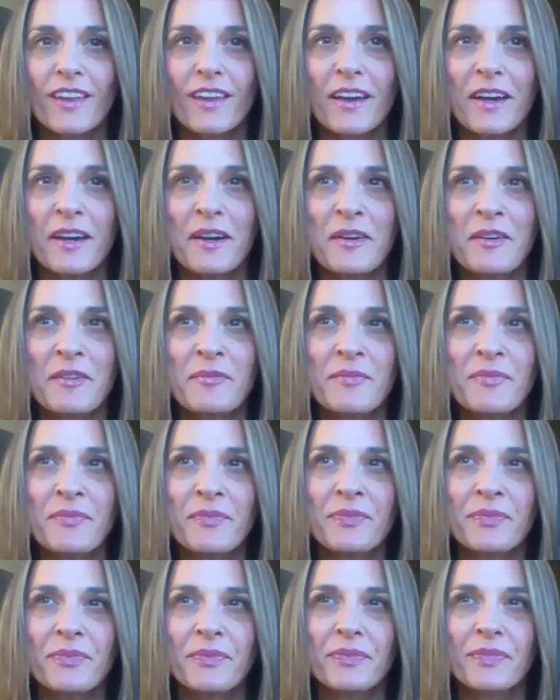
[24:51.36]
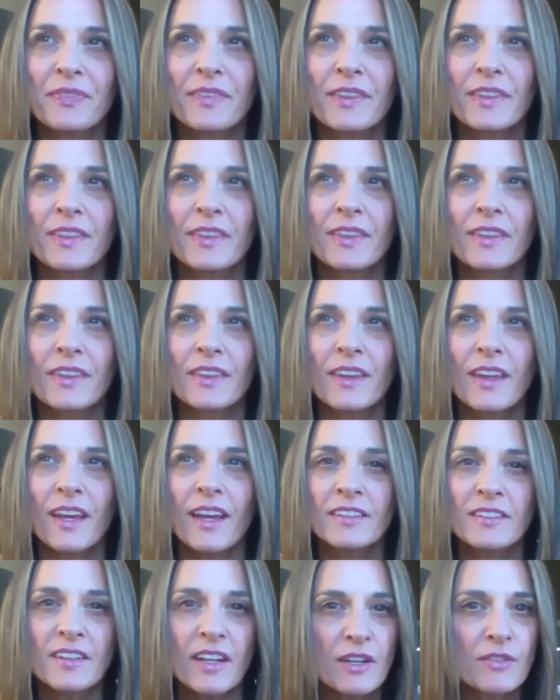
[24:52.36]
and
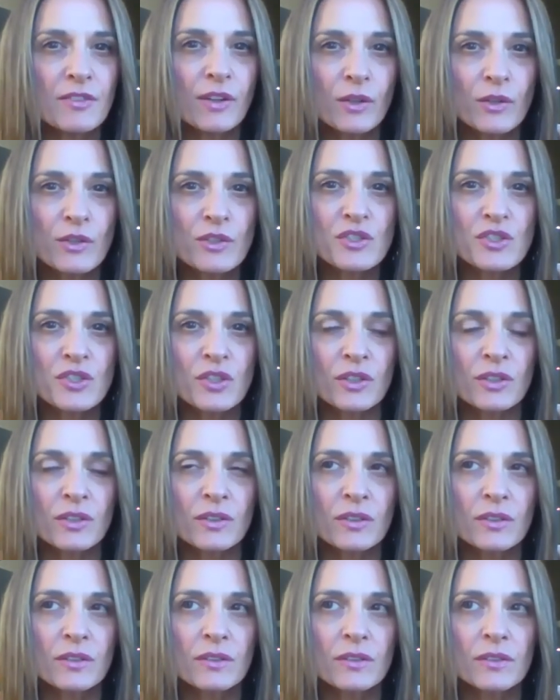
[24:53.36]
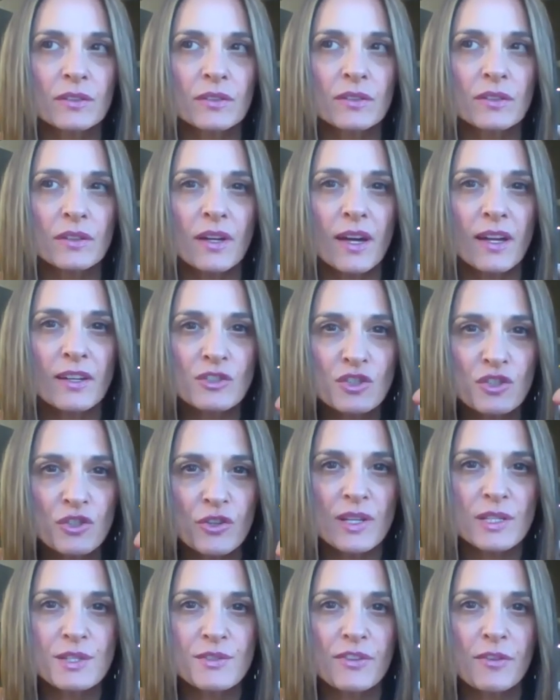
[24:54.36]
evolution and
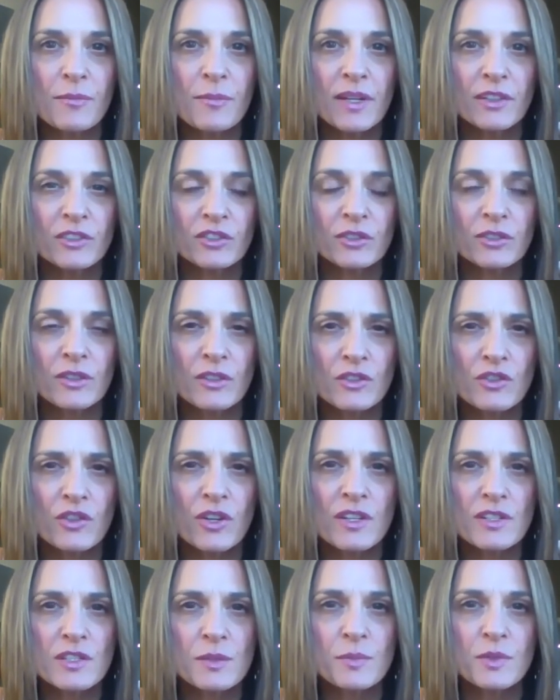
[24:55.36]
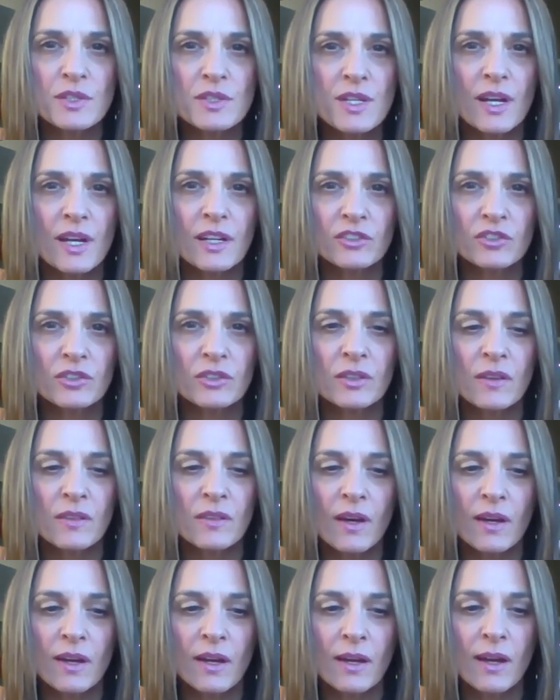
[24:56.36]
transformation and transmutation
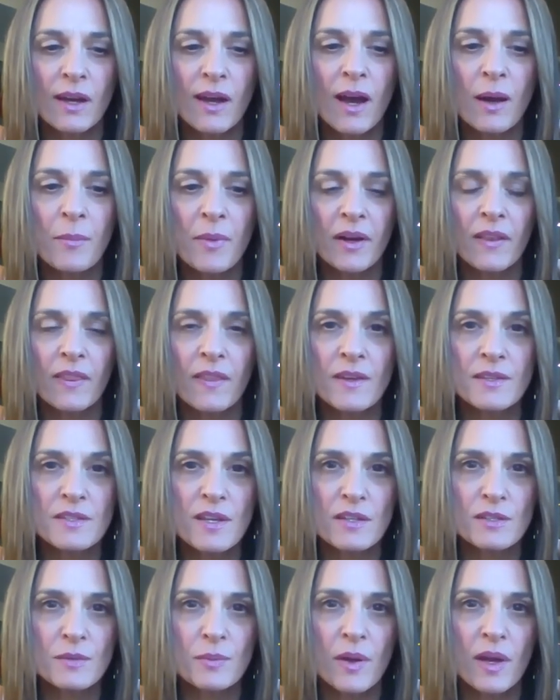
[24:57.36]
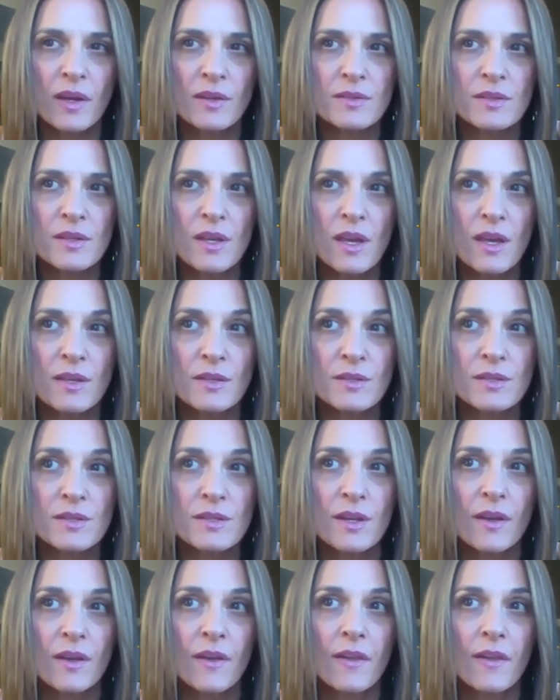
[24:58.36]
that can come out of these aspects is